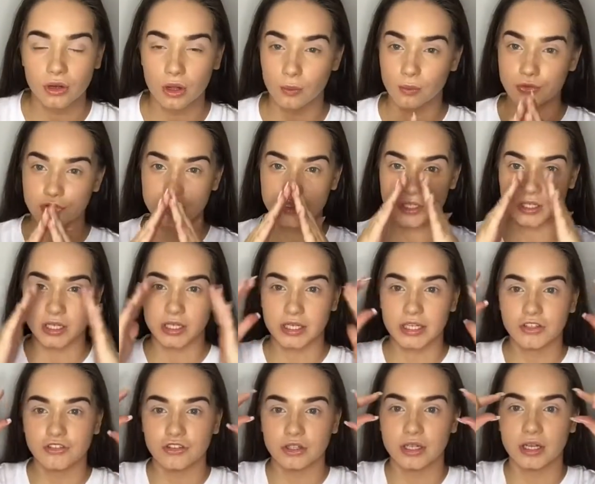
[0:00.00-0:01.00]
I was just gonna
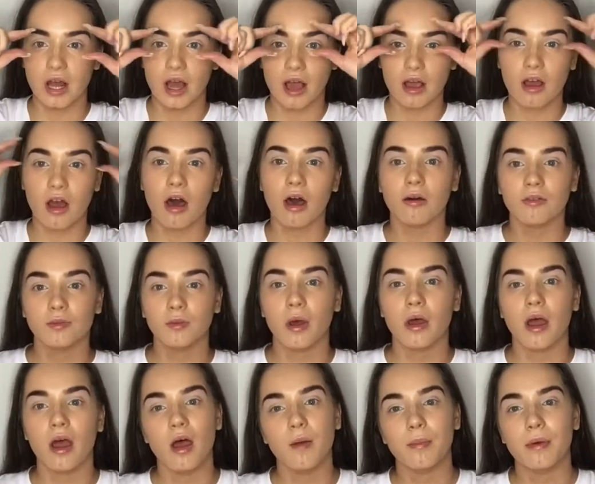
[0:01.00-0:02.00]
literally, like, I carved
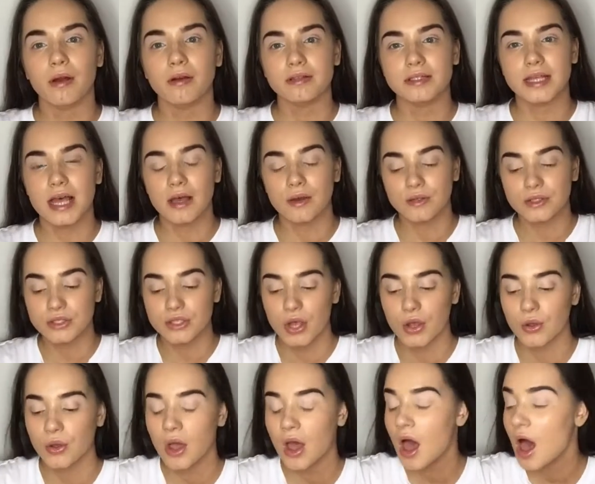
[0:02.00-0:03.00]
my eyebrows out,
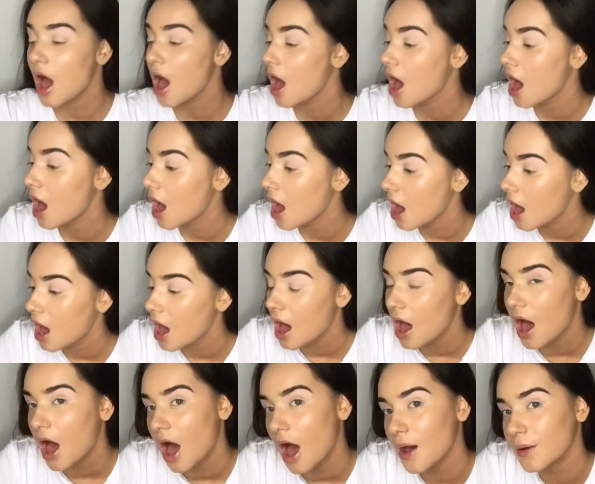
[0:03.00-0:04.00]
so
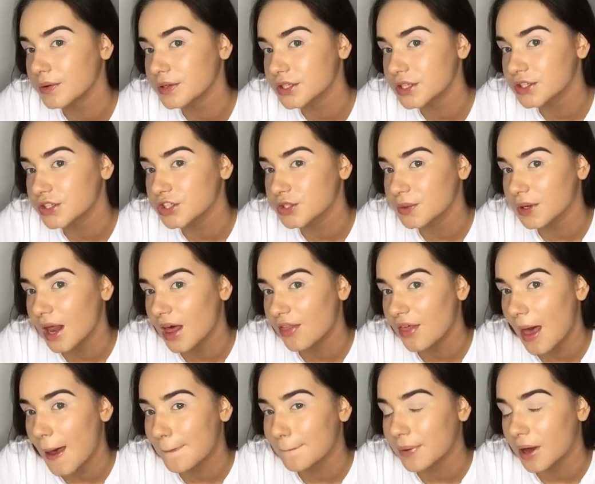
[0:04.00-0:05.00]
I was gonna do it like
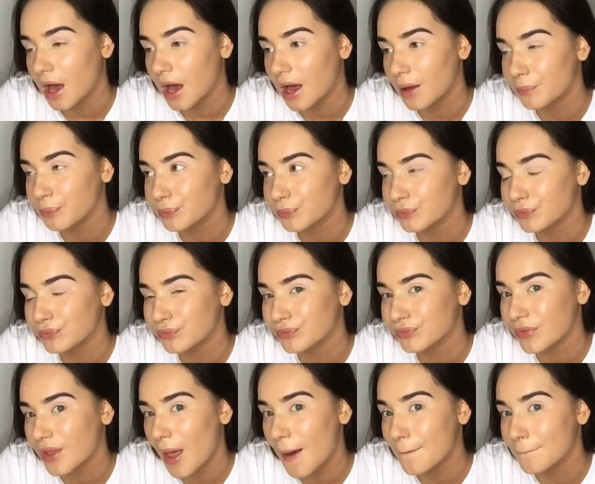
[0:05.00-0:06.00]
that, but
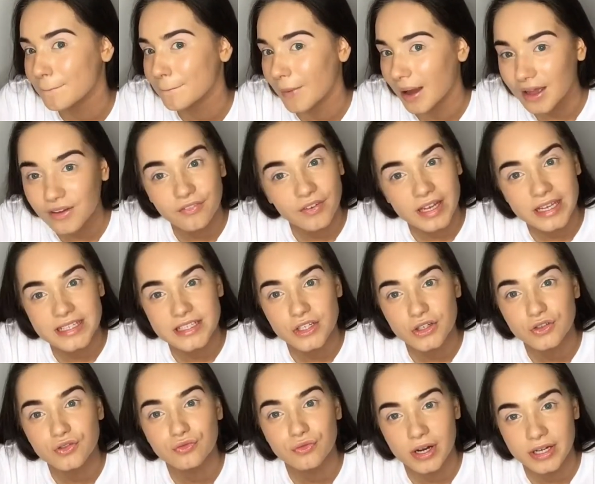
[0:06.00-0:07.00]
my face
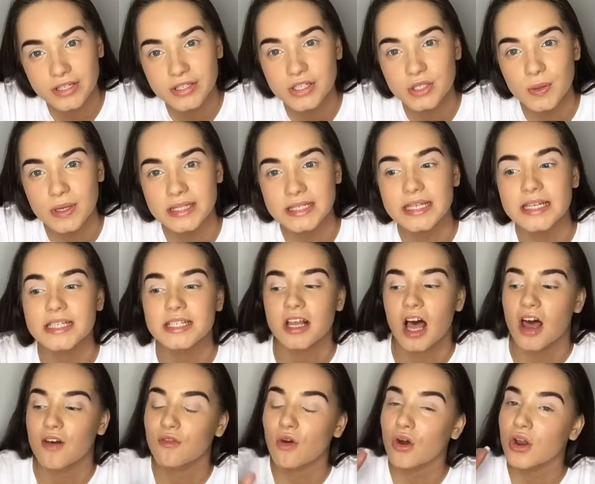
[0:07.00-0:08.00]
looked red and sweaty because
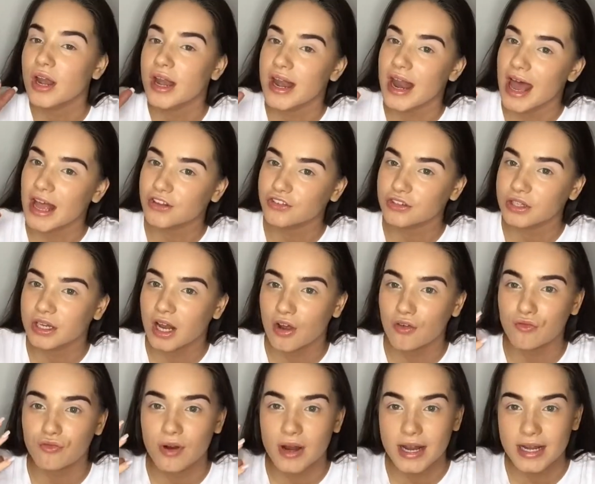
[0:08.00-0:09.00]
I've got naturally
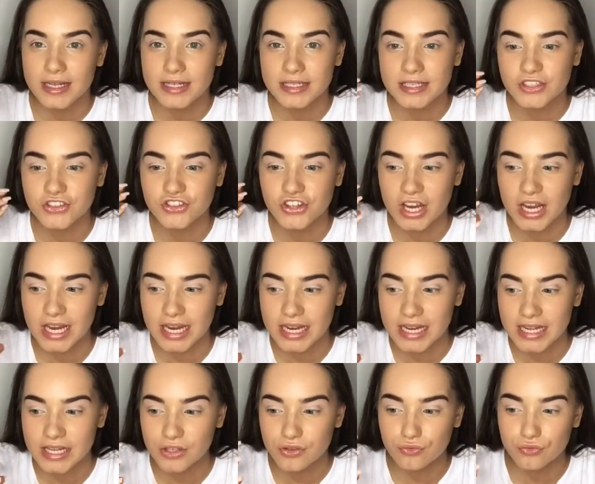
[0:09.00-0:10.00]
like red
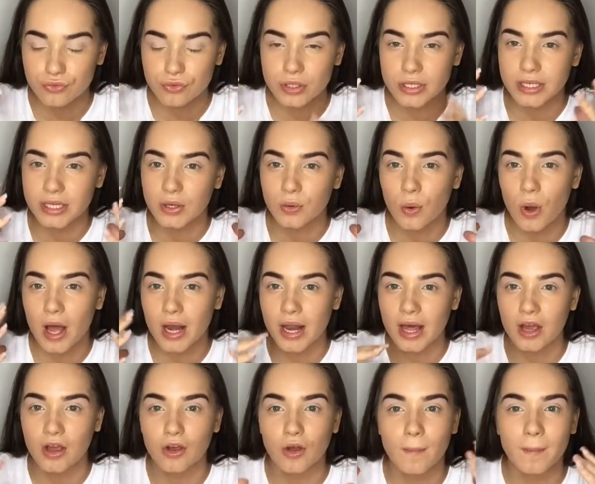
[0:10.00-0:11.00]
cheeks, really quite
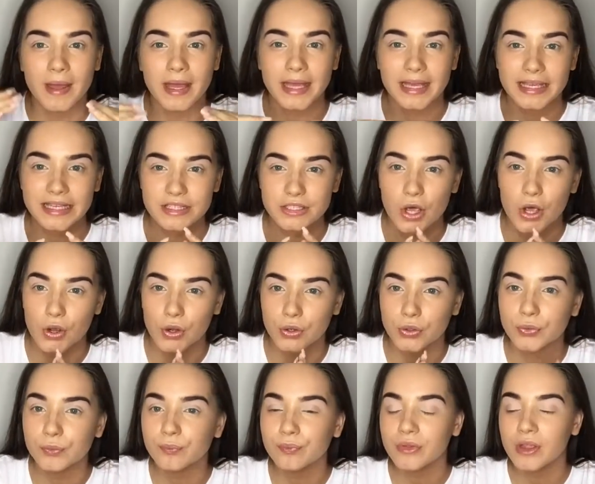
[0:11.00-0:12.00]
like a pinky
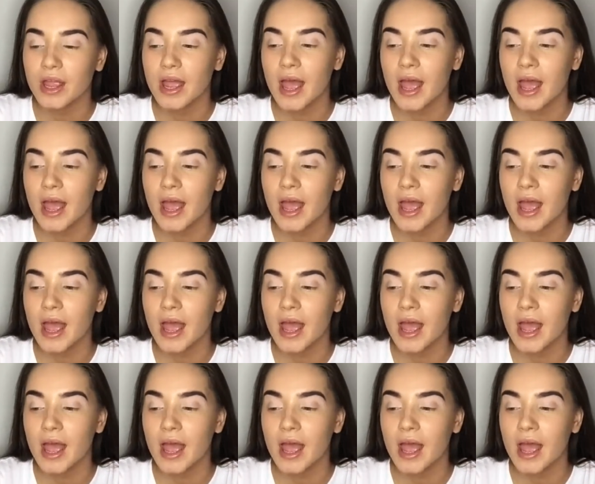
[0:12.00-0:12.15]
tone.